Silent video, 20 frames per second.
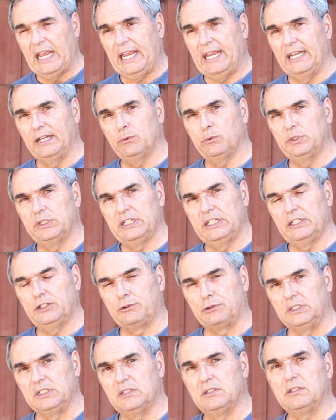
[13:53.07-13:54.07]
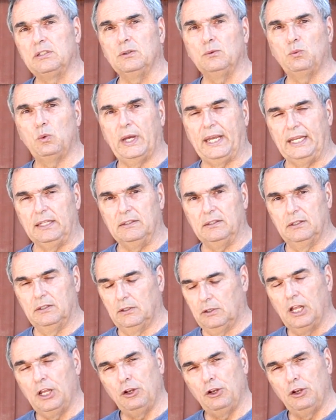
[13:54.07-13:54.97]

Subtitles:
and it would increase the weight.